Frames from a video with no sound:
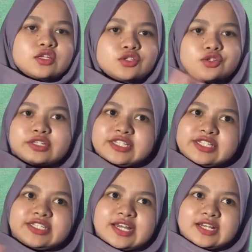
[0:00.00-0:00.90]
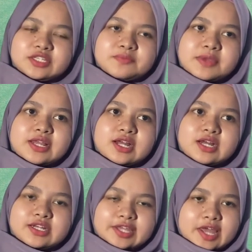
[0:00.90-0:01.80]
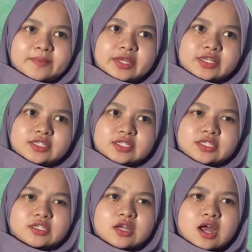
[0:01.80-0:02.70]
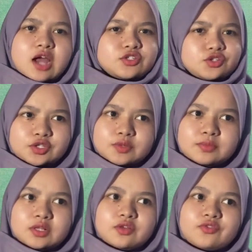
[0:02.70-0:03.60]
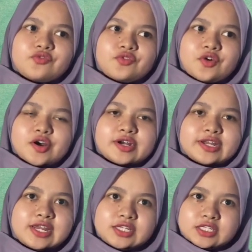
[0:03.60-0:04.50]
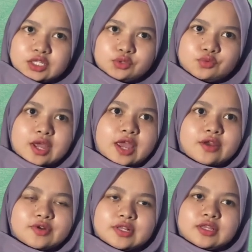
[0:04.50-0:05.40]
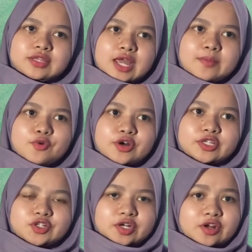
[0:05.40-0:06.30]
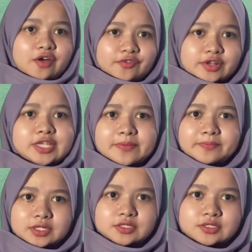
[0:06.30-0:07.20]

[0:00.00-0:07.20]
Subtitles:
So this challenge makes chemists unsuitable for in-situ and real-time monitoring of the sample.